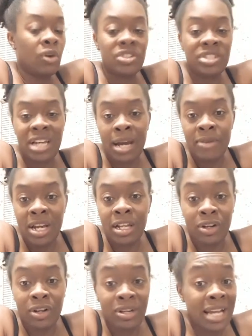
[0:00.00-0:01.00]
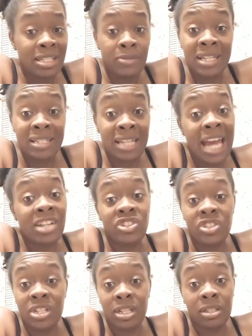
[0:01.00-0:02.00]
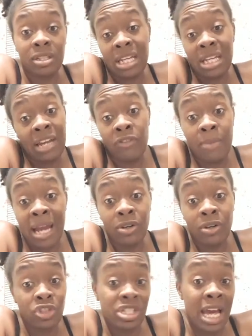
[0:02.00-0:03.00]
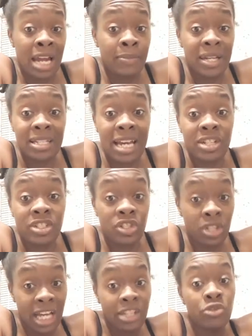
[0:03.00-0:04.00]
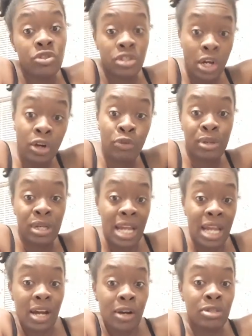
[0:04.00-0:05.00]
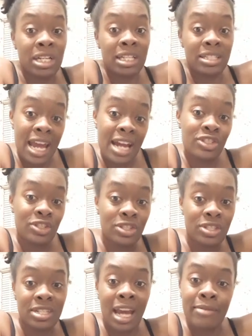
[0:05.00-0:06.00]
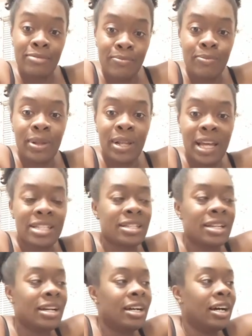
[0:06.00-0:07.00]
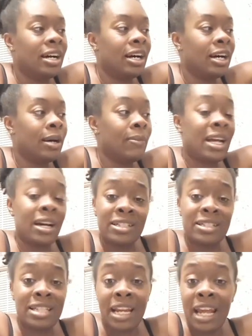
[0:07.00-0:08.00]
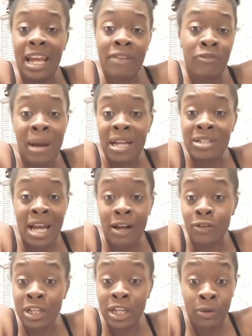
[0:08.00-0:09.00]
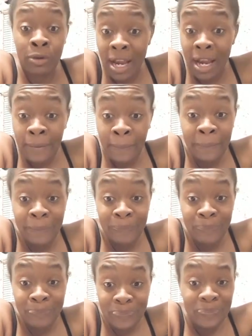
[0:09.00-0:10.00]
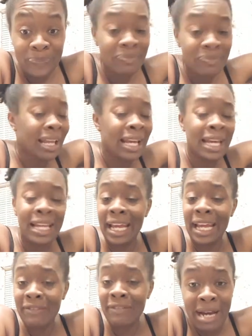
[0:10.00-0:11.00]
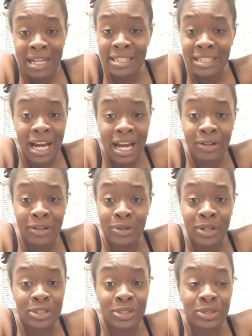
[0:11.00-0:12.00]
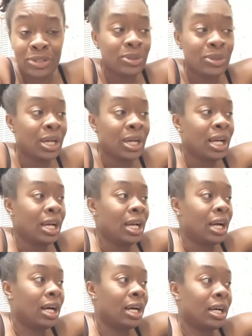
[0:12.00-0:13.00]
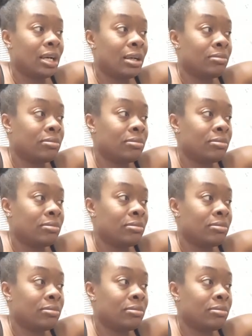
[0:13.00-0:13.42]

time, you got to learn not to be attached to everybody, or just not be attached. Like you serve, but not on an attached type place. And I understand that everybody's not going to get right, and everybody's not going to um,